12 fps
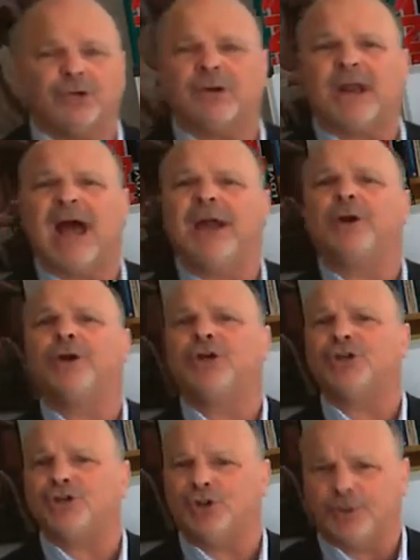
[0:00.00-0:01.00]
and I
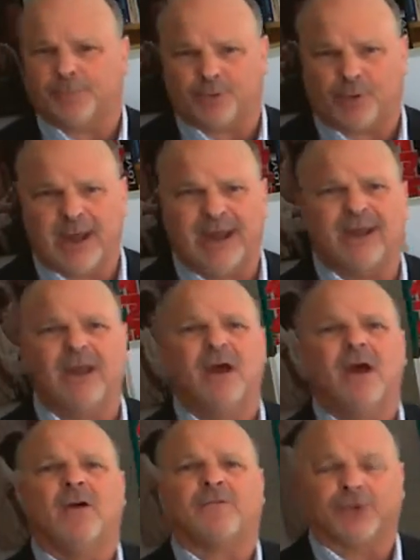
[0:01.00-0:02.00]
urge you to pray it
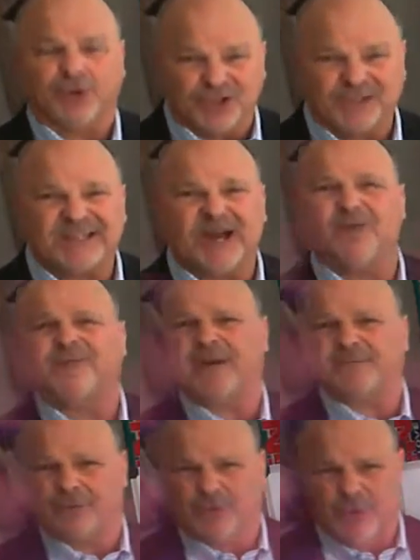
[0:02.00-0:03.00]
for yourself and for